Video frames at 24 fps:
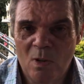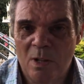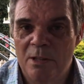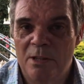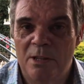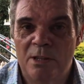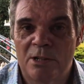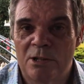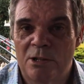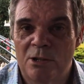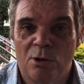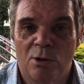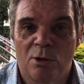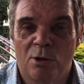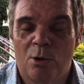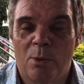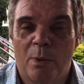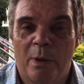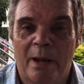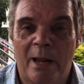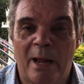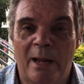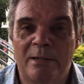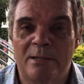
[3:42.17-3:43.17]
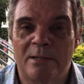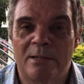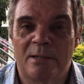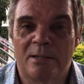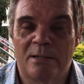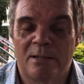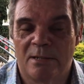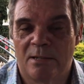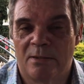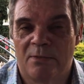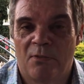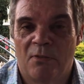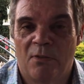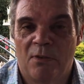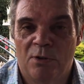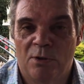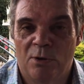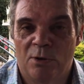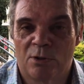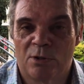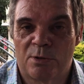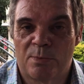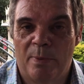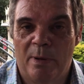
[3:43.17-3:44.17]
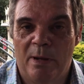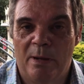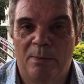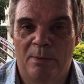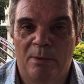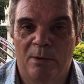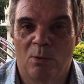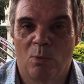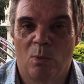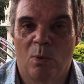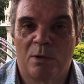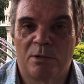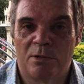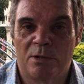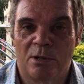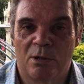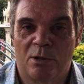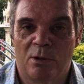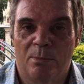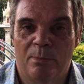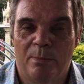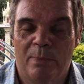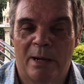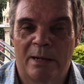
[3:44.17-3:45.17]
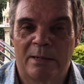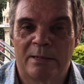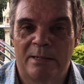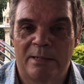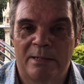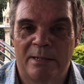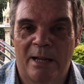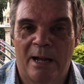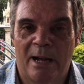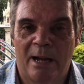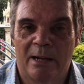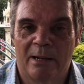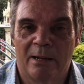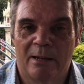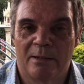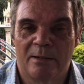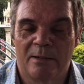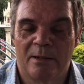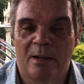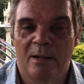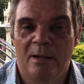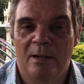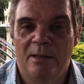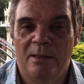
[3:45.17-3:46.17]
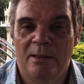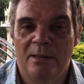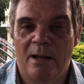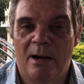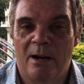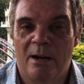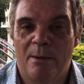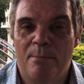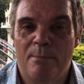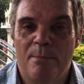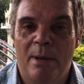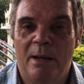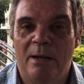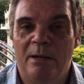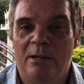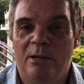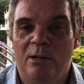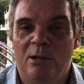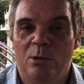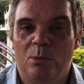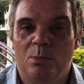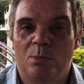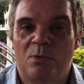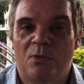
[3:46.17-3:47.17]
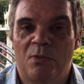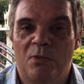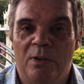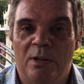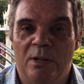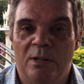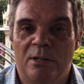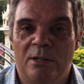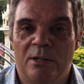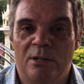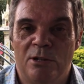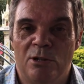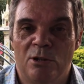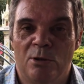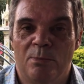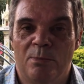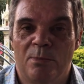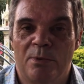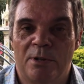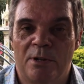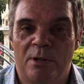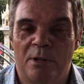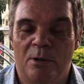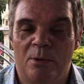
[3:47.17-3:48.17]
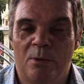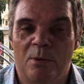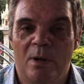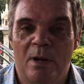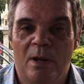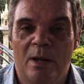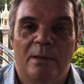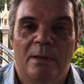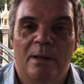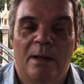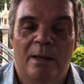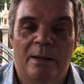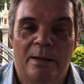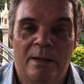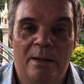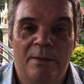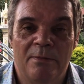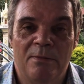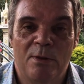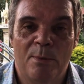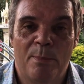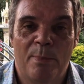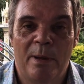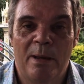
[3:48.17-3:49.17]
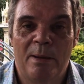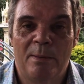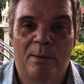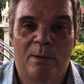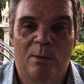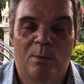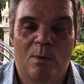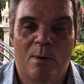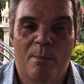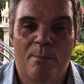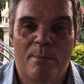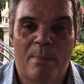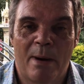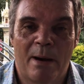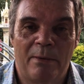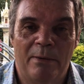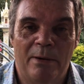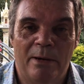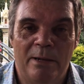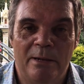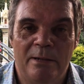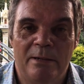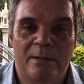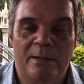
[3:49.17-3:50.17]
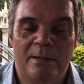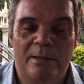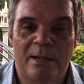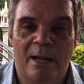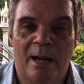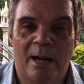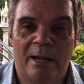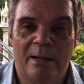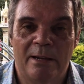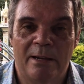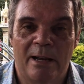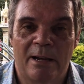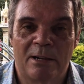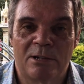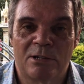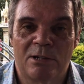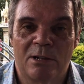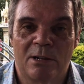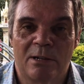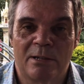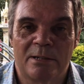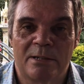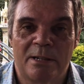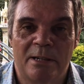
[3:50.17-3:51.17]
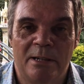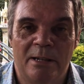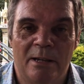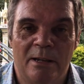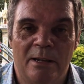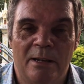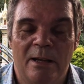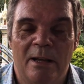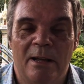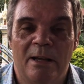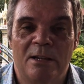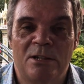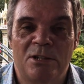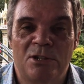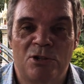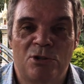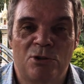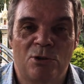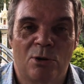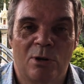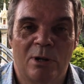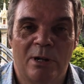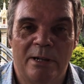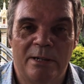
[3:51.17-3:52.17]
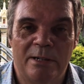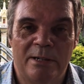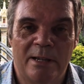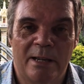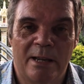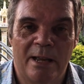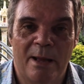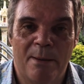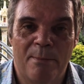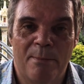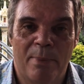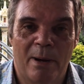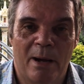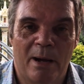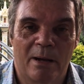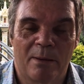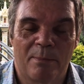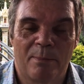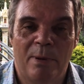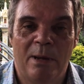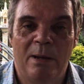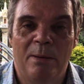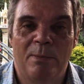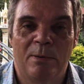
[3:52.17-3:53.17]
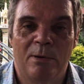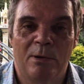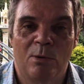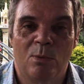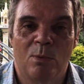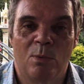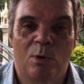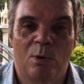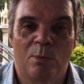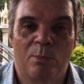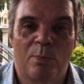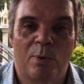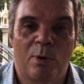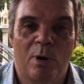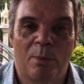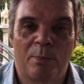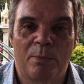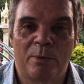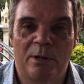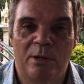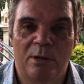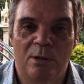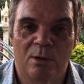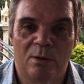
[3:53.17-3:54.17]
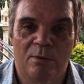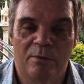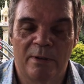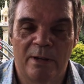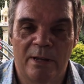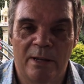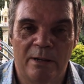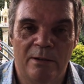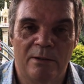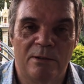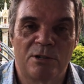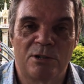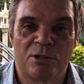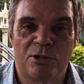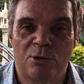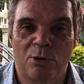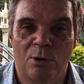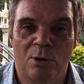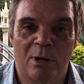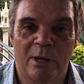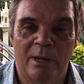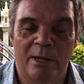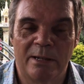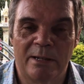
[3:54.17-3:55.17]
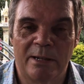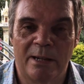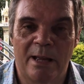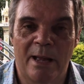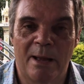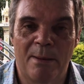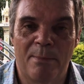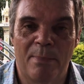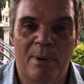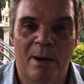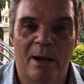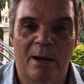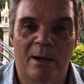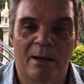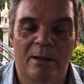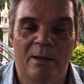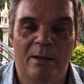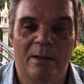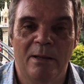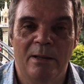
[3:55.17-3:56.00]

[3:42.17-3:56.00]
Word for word: there's no quick answers for those people who want to come back to Thailand. There are many hoops for you to jump through, and even the people who are married to Thai nationals here are struggling to get back. People who own property over here are struggling to get back.